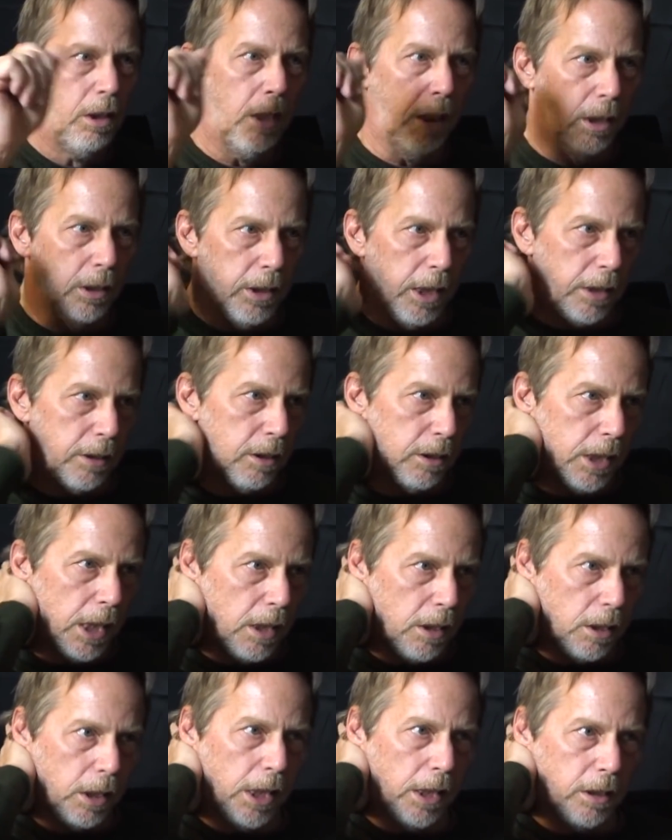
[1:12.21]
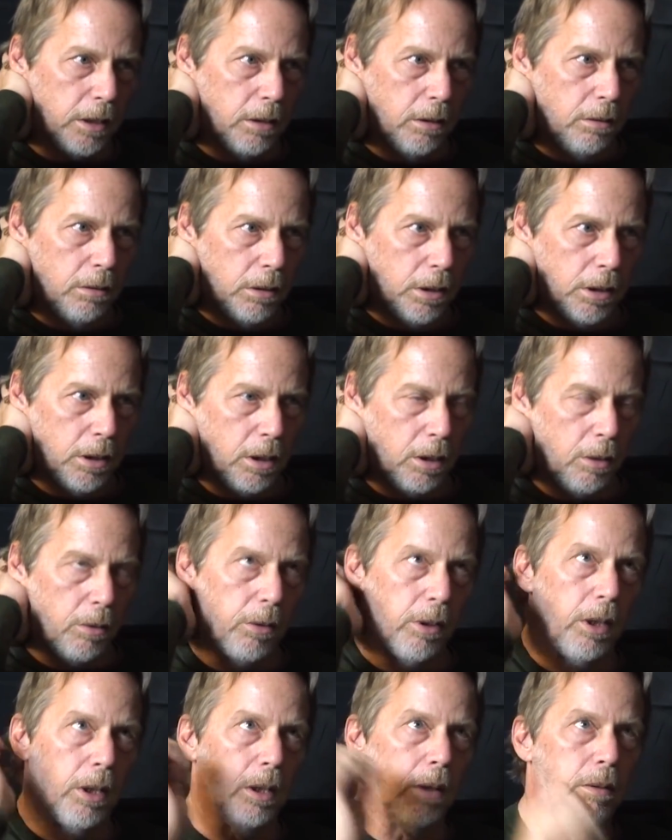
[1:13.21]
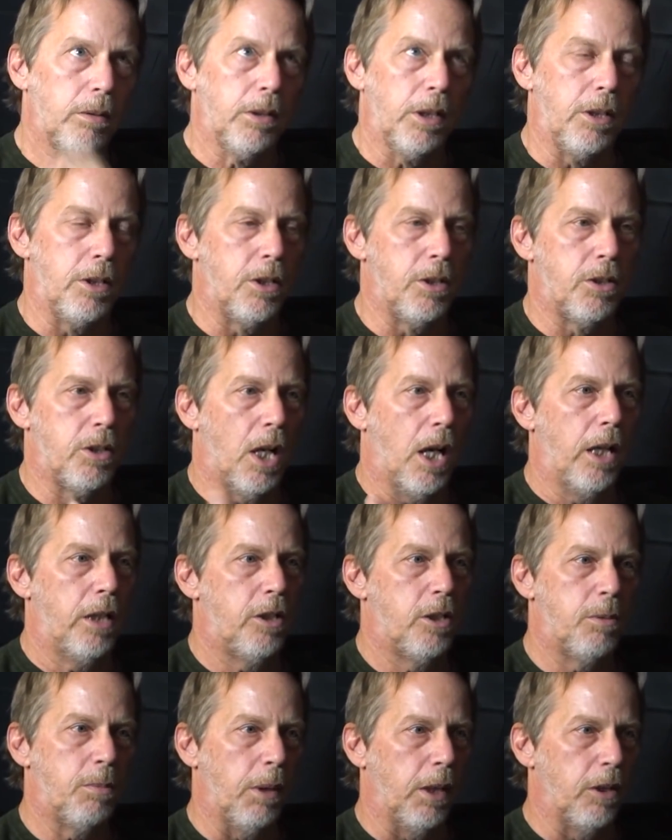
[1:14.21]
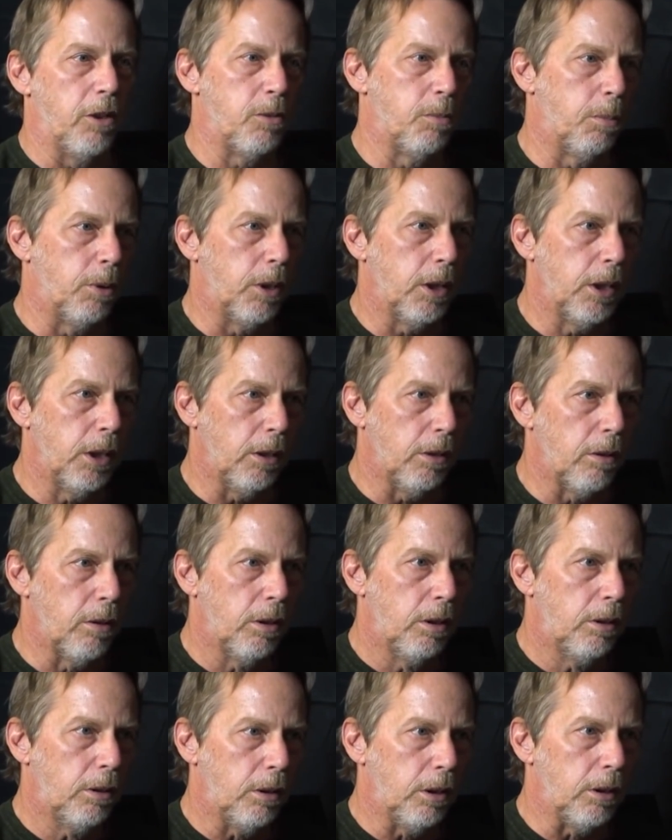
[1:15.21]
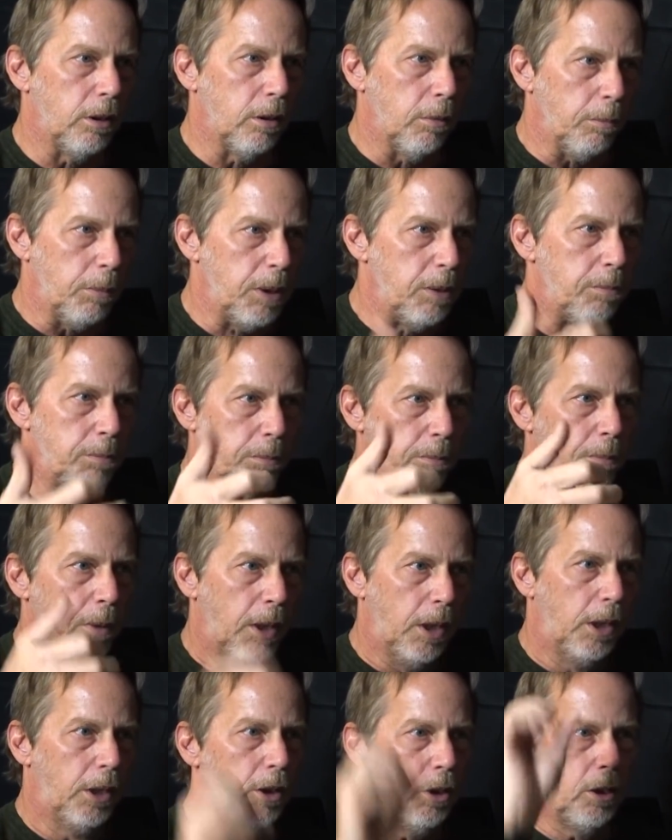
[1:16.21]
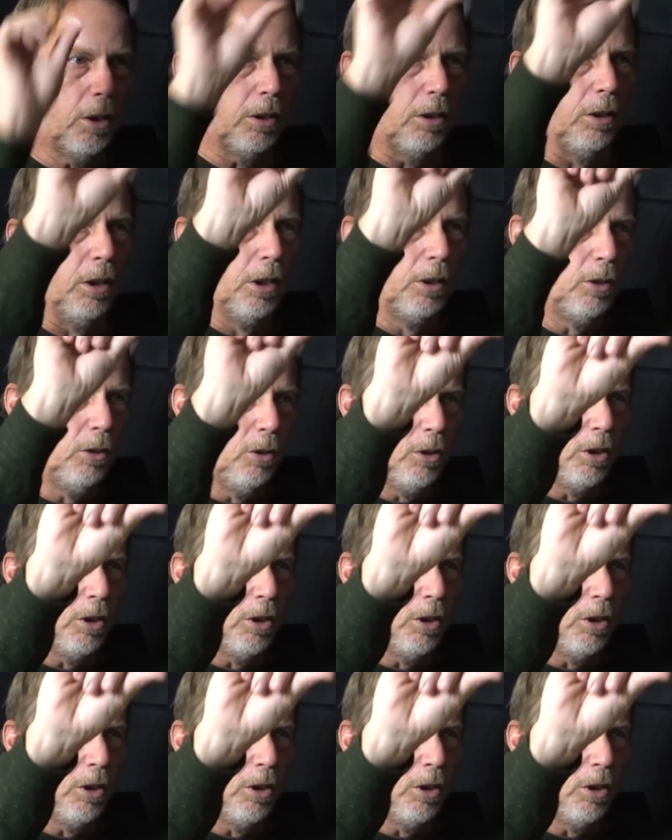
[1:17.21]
And that let, the design space breathe. And you could do